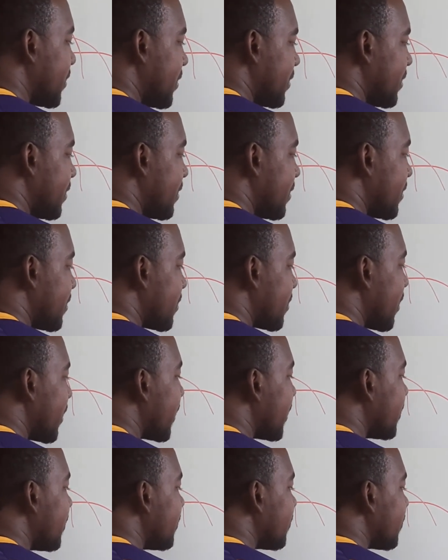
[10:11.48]
this is a
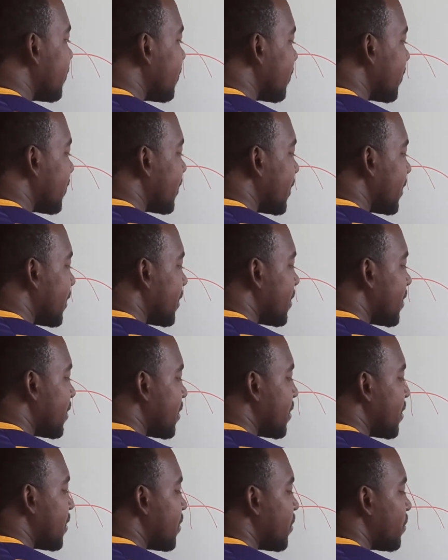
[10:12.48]
solid,
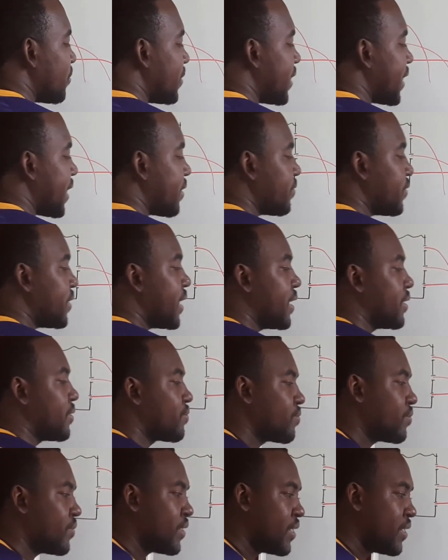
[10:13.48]
we have that.
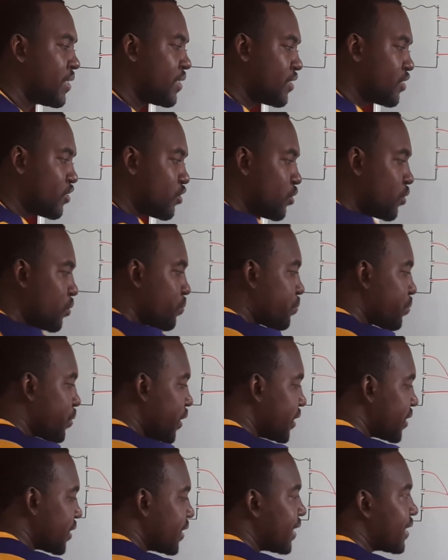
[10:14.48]
So the
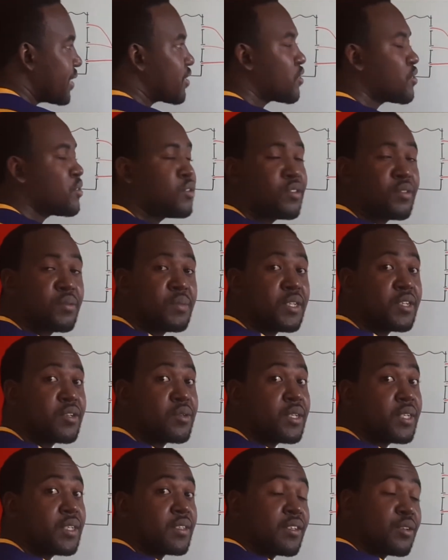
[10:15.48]
pressure that's going to be
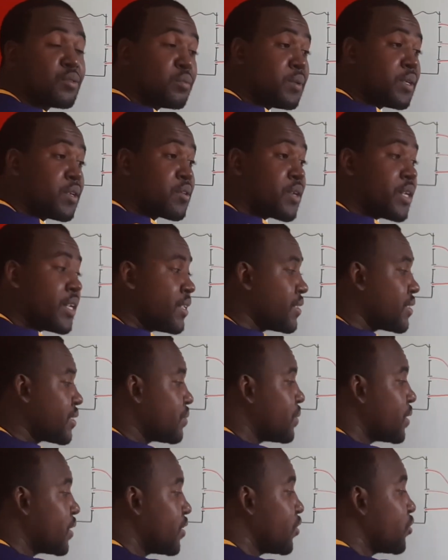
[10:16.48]
created will be great
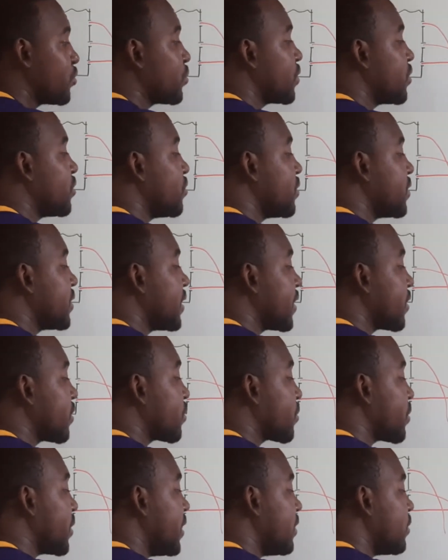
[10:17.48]
because we're using a
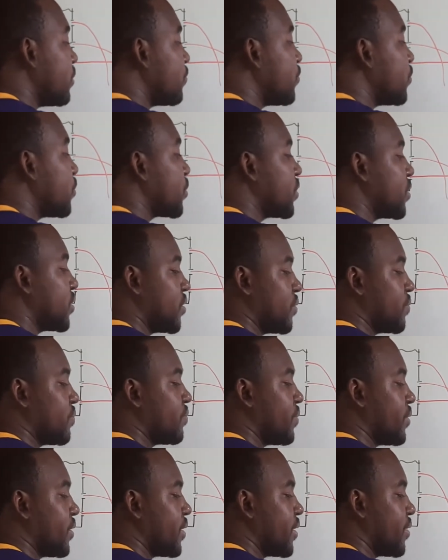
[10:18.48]
great force,
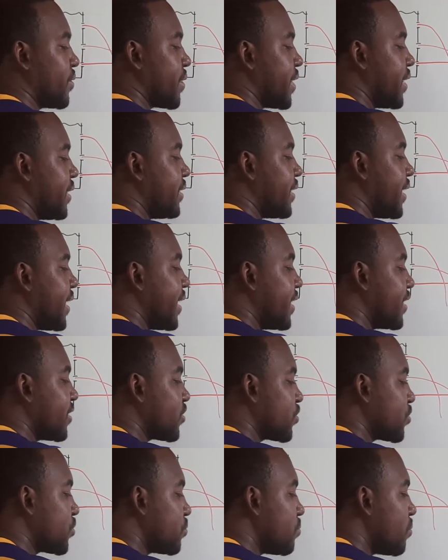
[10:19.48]
right? And a
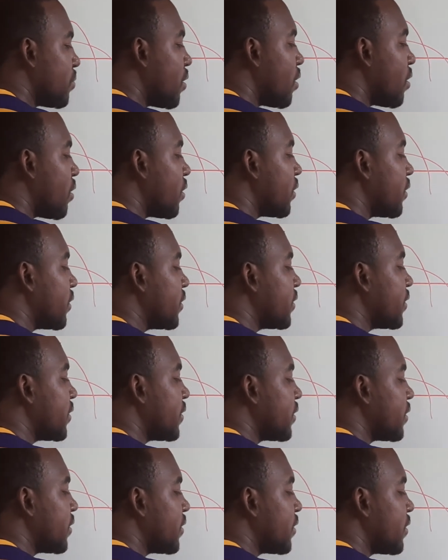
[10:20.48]
small,
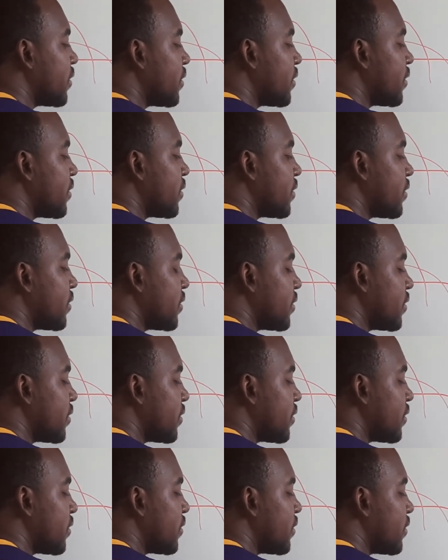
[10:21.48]

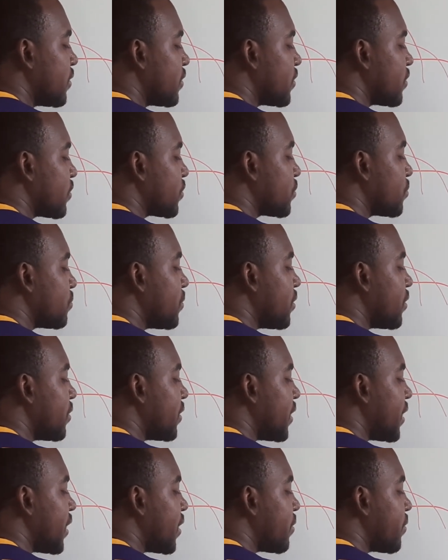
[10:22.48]
it's a
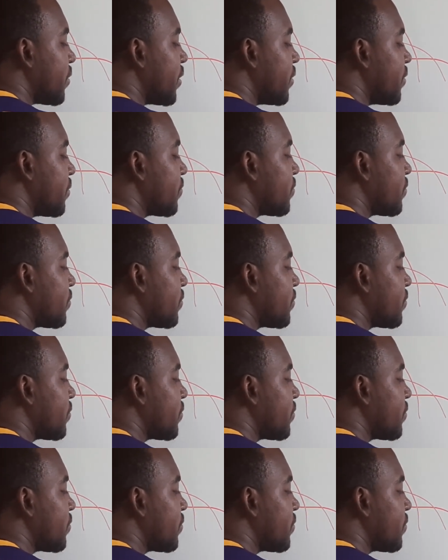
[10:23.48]
small area,